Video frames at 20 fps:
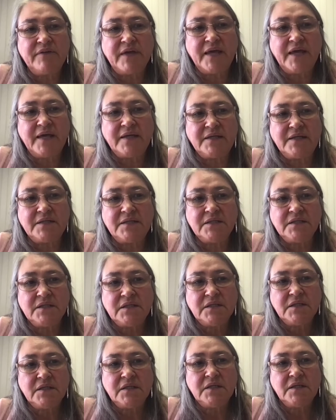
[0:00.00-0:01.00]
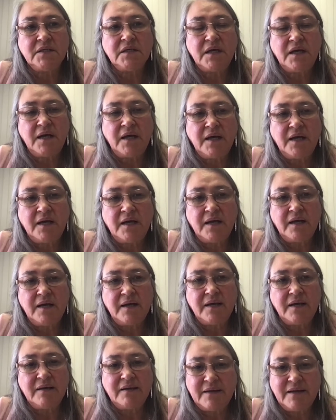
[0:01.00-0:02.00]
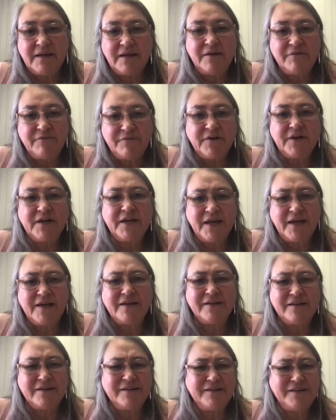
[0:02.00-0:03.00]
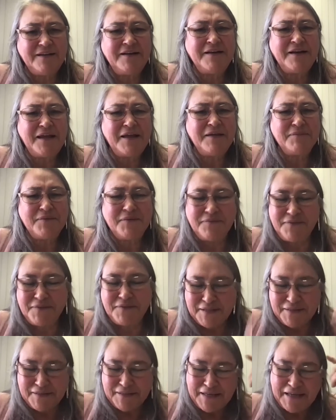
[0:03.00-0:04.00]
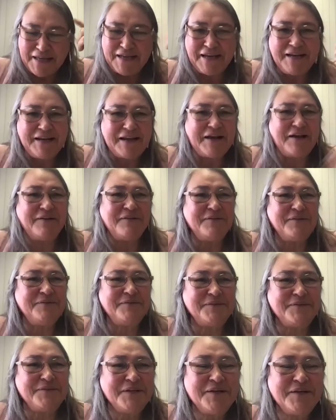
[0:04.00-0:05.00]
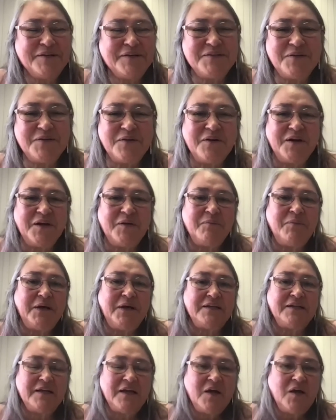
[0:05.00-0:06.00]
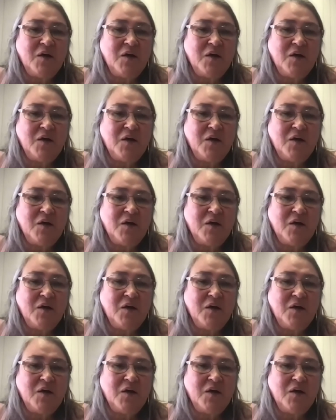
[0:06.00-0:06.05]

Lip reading: Eight. And I forget the name of the lady now, I'm sorry, but